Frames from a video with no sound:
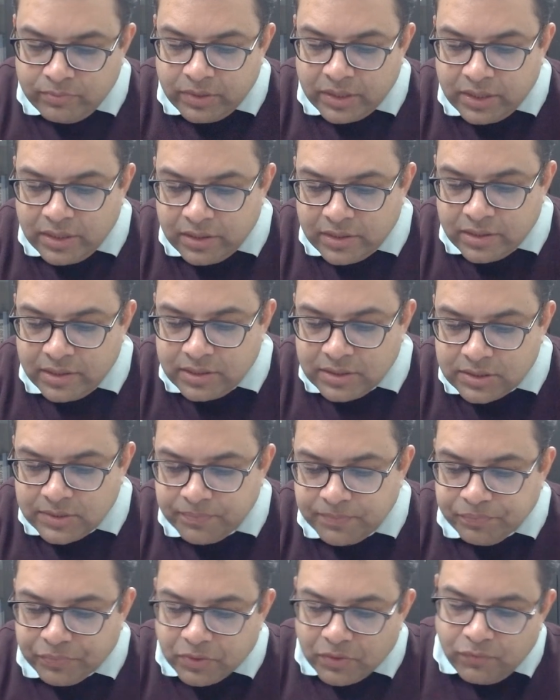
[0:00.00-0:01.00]
mendicants,
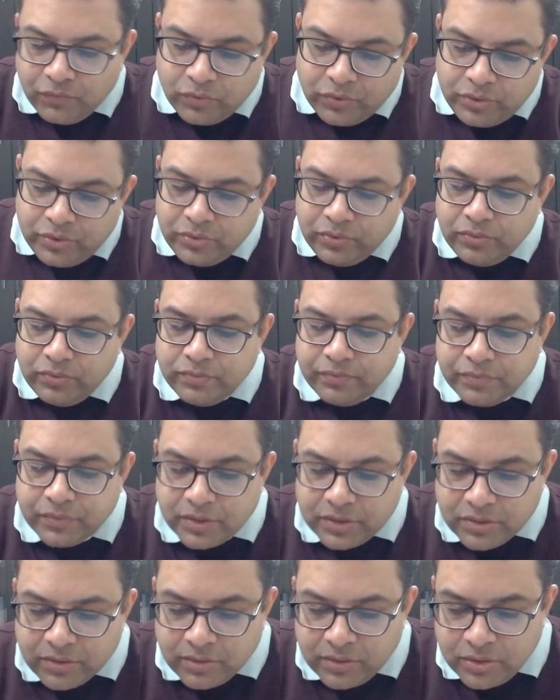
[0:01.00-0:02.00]
would you
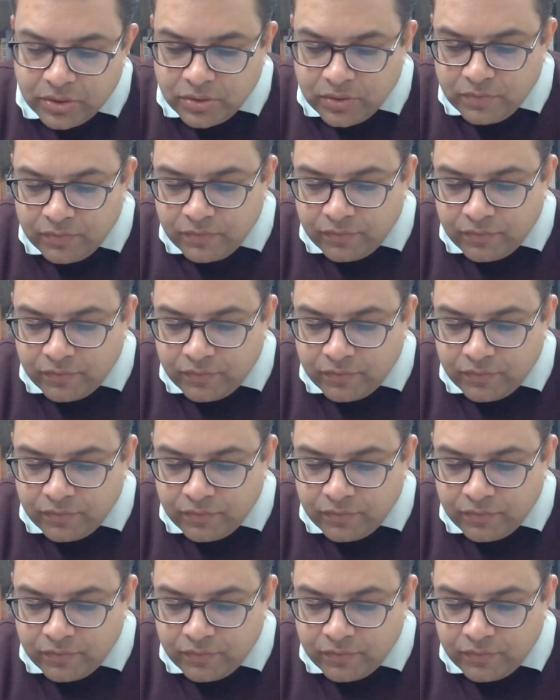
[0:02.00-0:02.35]
turn